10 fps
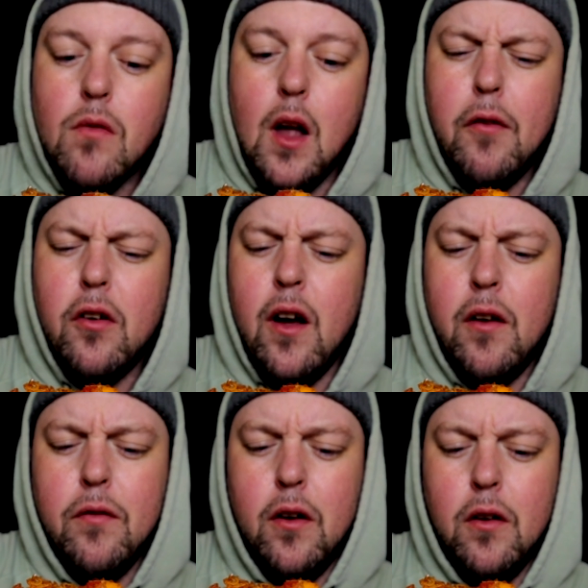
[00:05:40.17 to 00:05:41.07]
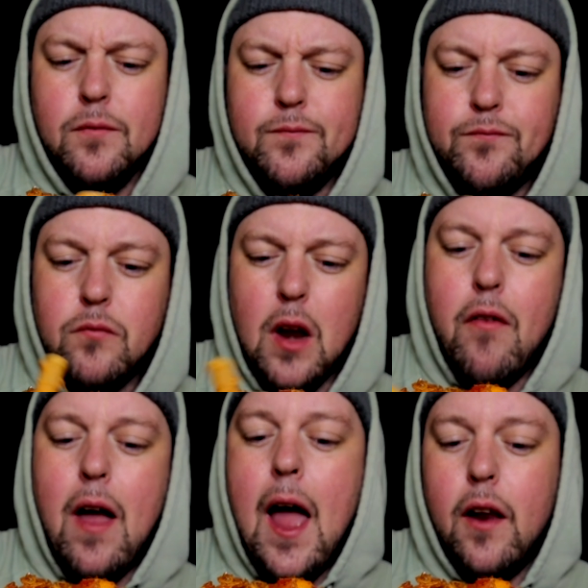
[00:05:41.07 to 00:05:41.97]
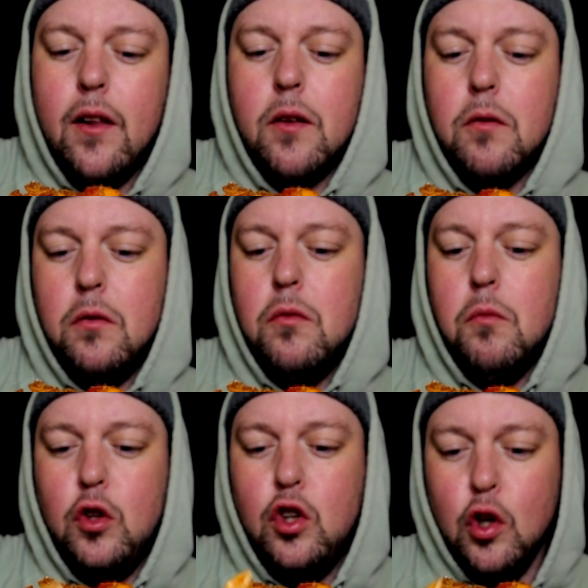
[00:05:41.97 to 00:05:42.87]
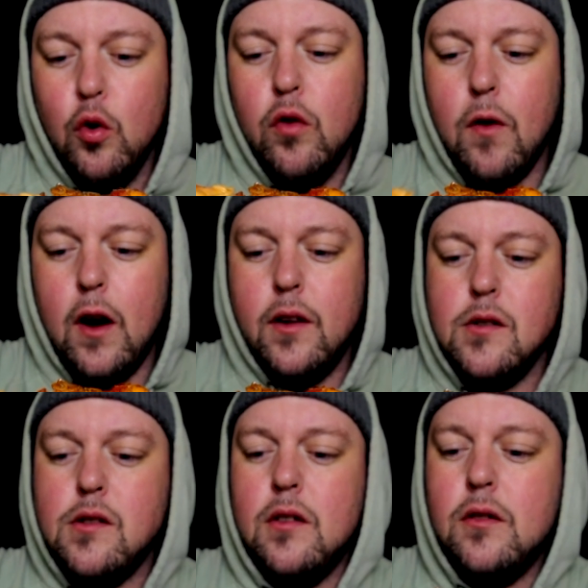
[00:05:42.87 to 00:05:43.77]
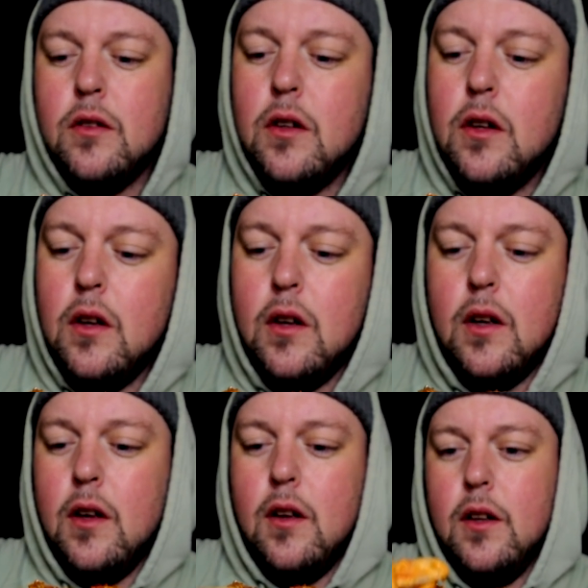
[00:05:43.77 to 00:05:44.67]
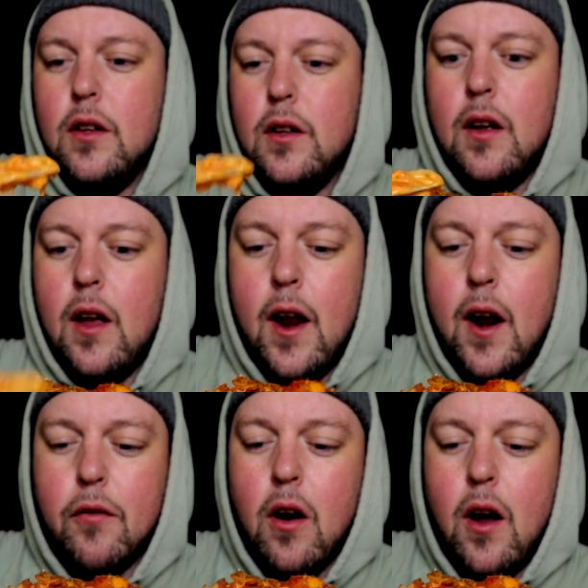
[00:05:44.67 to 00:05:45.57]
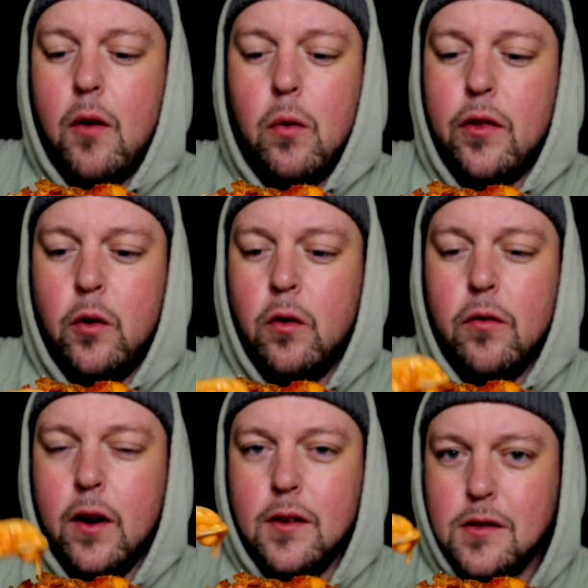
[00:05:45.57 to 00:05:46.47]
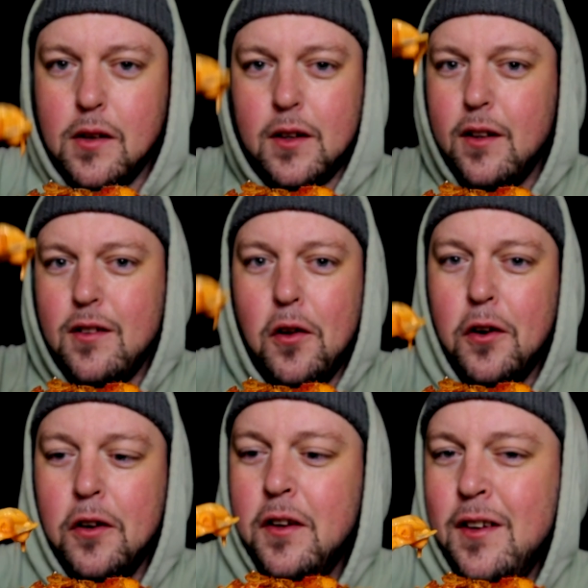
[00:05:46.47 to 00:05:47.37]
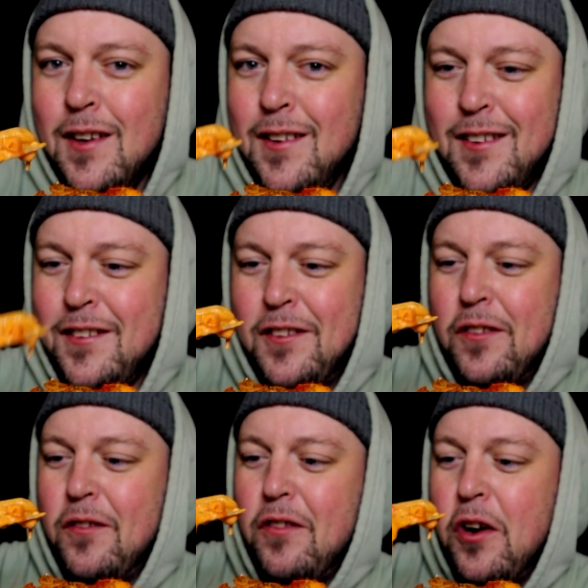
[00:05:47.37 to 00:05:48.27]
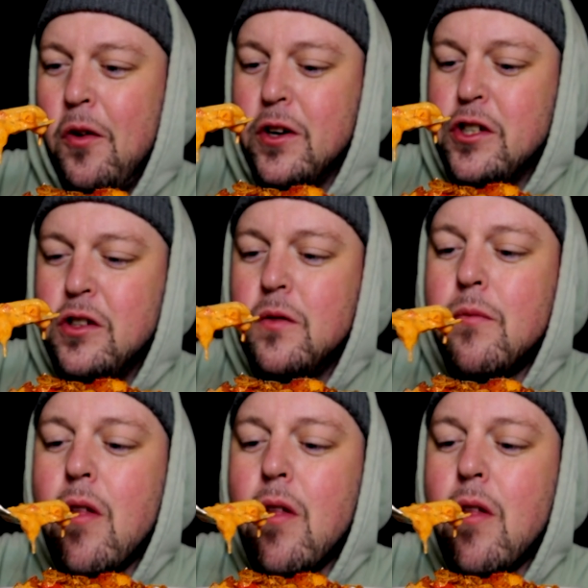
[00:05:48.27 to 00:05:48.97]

I've cried in front of, I've had like dude friends, and I've cried with dude friends. Like, it's all good. No issue.